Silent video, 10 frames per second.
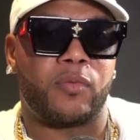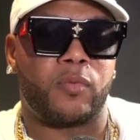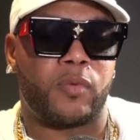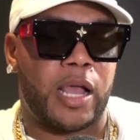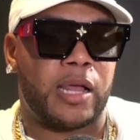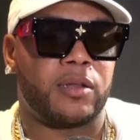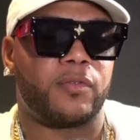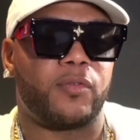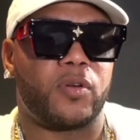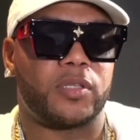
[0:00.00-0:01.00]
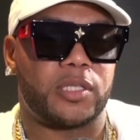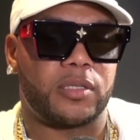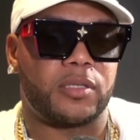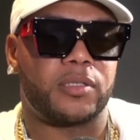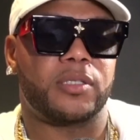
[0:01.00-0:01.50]
I look forward
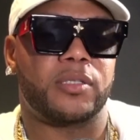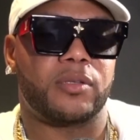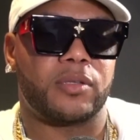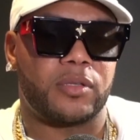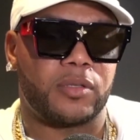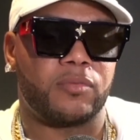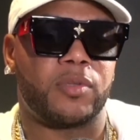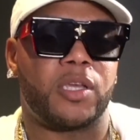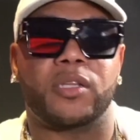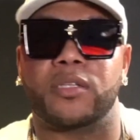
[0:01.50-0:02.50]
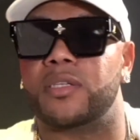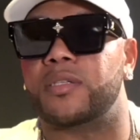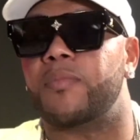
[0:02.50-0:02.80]
to getting into some